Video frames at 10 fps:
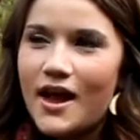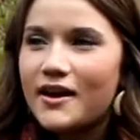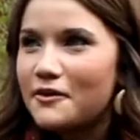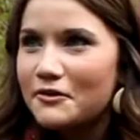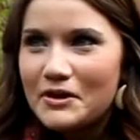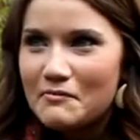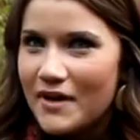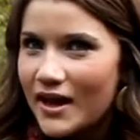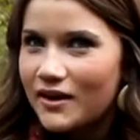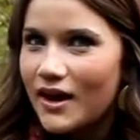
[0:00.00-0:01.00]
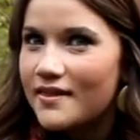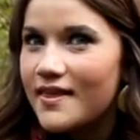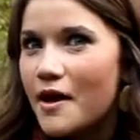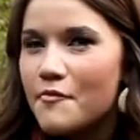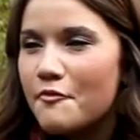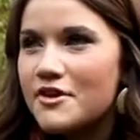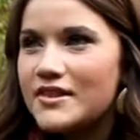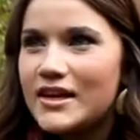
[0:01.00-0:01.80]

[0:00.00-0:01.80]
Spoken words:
and it wouldn't matter. At that moment,